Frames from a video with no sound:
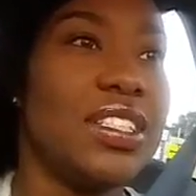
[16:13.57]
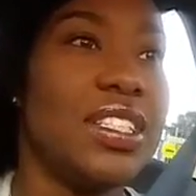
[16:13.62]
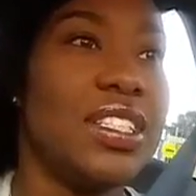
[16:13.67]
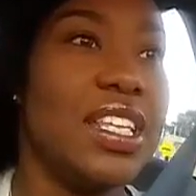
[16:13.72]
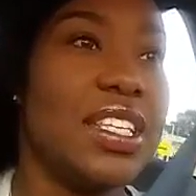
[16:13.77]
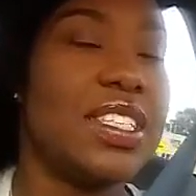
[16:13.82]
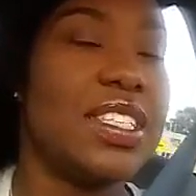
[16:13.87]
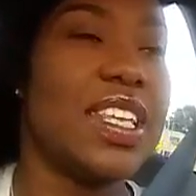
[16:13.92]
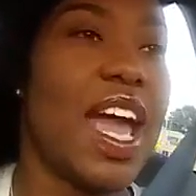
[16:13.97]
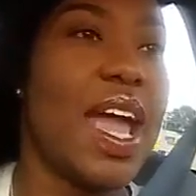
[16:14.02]

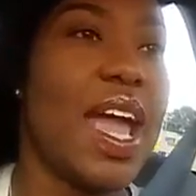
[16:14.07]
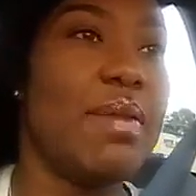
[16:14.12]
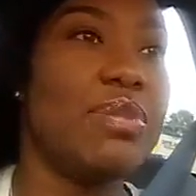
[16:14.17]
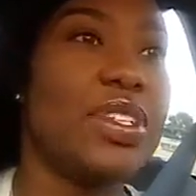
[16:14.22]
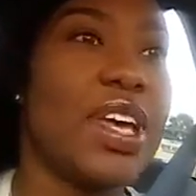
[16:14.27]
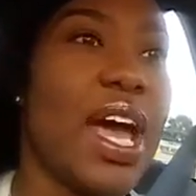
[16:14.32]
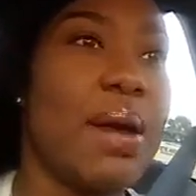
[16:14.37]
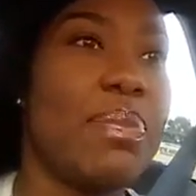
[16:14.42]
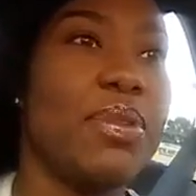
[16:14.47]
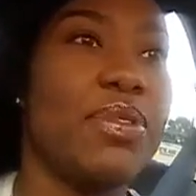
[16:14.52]
the same
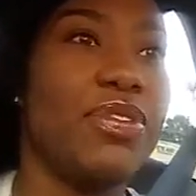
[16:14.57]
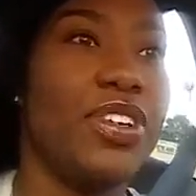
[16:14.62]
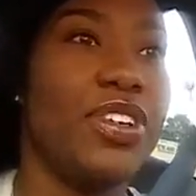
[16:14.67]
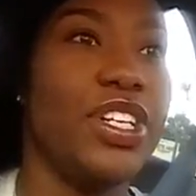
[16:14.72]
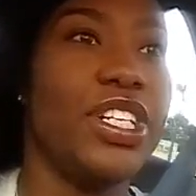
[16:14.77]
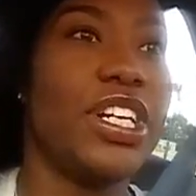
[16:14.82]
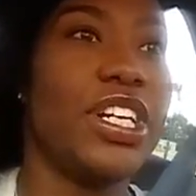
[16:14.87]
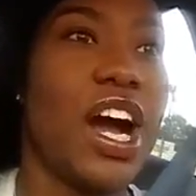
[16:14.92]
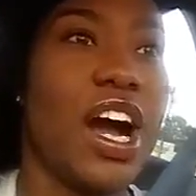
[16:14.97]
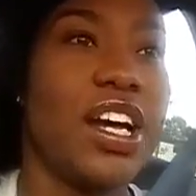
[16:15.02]
type of
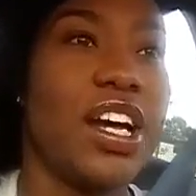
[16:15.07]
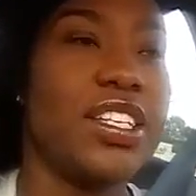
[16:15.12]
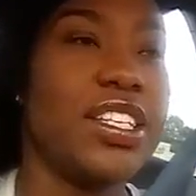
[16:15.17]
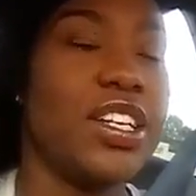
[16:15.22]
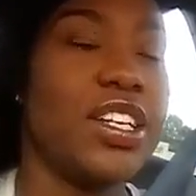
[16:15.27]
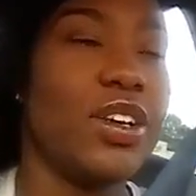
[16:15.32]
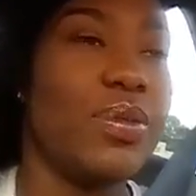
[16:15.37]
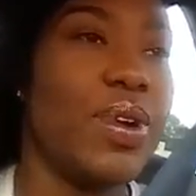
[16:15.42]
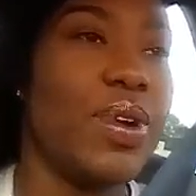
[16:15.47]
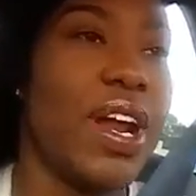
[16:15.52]
good
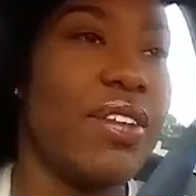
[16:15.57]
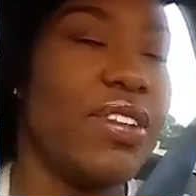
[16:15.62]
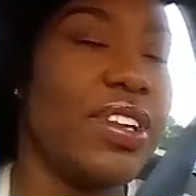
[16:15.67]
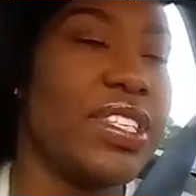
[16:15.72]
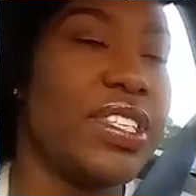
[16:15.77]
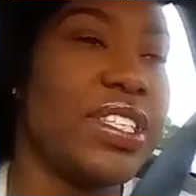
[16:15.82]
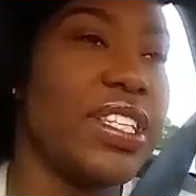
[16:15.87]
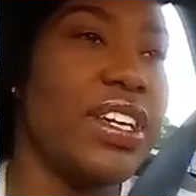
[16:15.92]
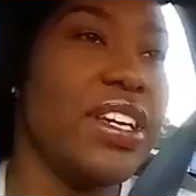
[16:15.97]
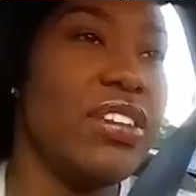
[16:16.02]
content or whatever, it's
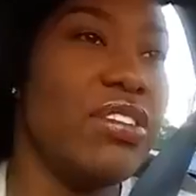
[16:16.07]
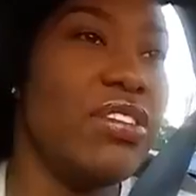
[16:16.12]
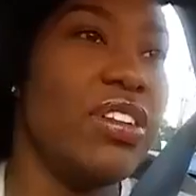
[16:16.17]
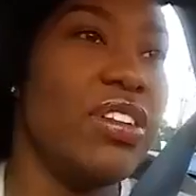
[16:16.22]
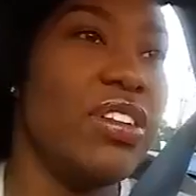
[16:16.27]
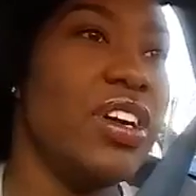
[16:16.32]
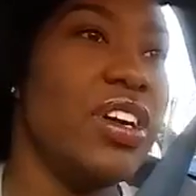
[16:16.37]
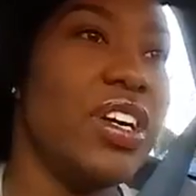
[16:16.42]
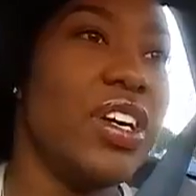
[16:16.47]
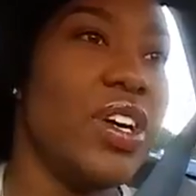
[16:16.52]
still,
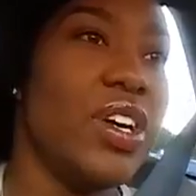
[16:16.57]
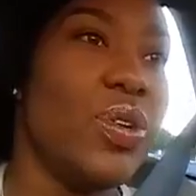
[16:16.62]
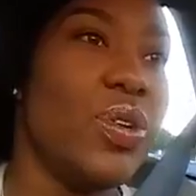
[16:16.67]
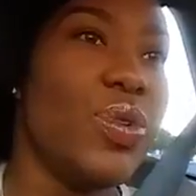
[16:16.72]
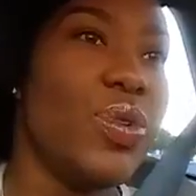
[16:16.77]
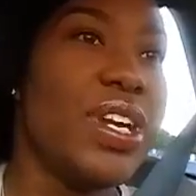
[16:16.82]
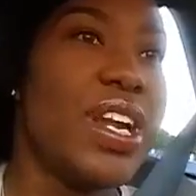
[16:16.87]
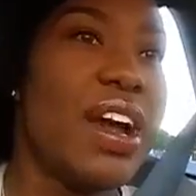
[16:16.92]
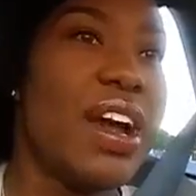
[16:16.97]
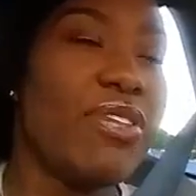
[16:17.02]

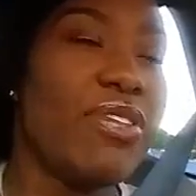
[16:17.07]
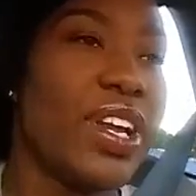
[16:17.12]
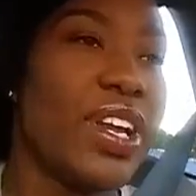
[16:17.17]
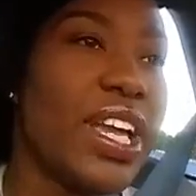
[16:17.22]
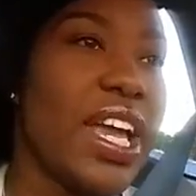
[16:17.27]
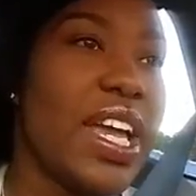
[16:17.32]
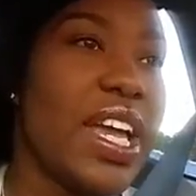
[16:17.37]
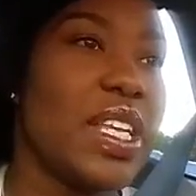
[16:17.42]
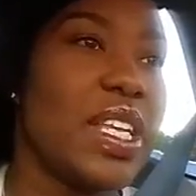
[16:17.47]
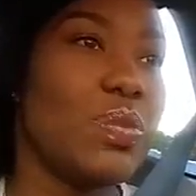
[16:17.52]
we never
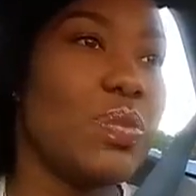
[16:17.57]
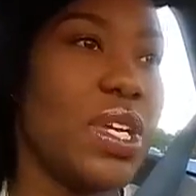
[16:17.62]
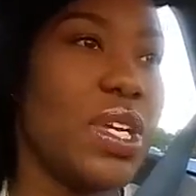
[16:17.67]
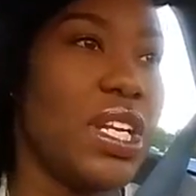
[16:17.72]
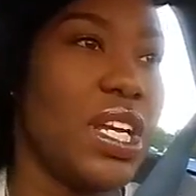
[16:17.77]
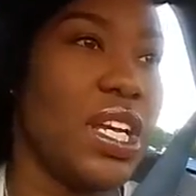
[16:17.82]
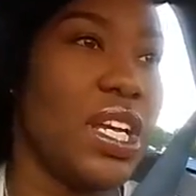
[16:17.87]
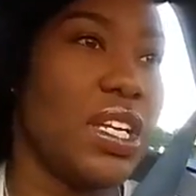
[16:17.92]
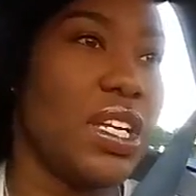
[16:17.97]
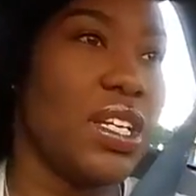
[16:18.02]
get as
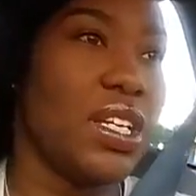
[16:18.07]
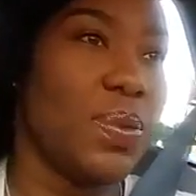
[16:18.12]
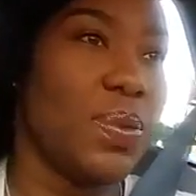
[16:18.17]
many.